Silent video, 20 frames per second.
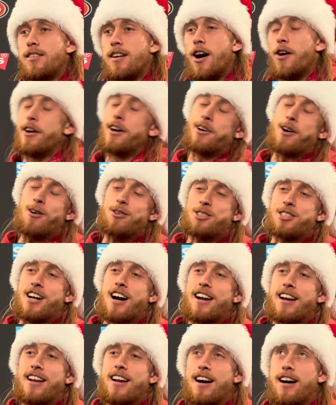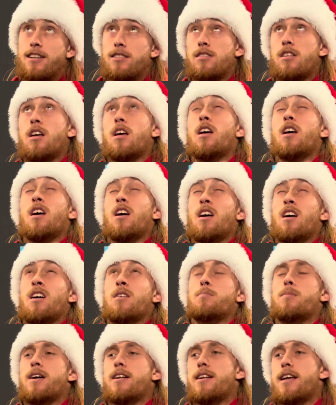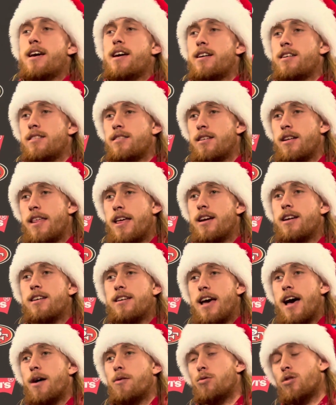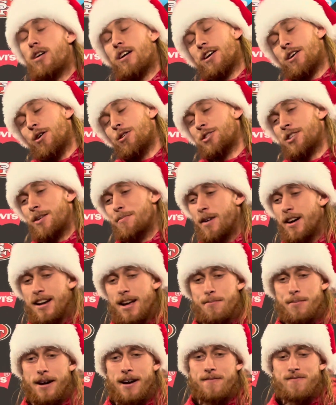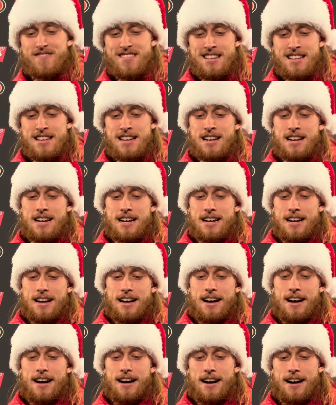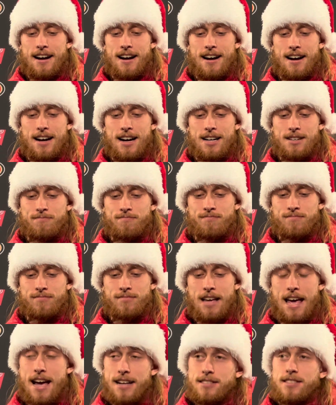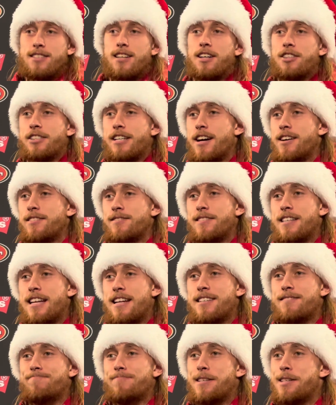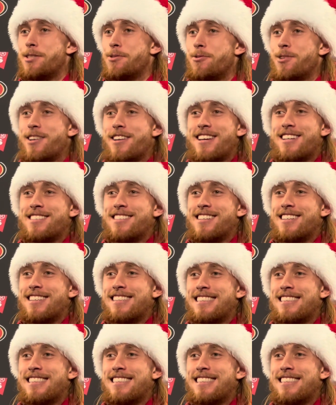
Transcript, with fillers: I'll get coached on it on Monday, I think. Yeah, we'll get coached on Monday, but um, yeah, it's a touchdown. It is what it is.